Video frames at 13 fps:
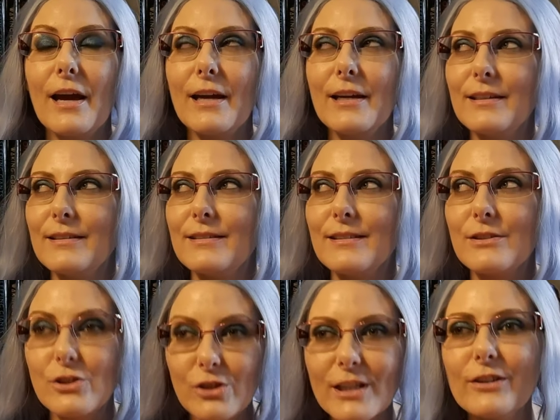is
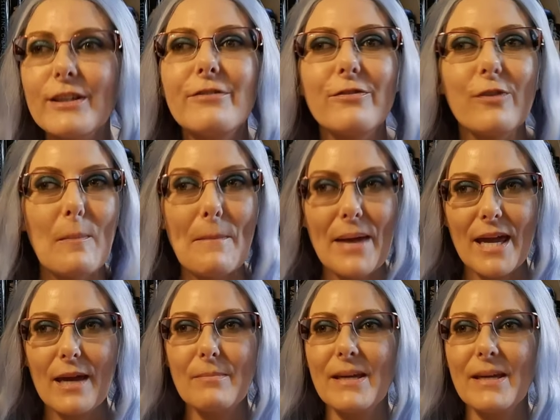strictly for me,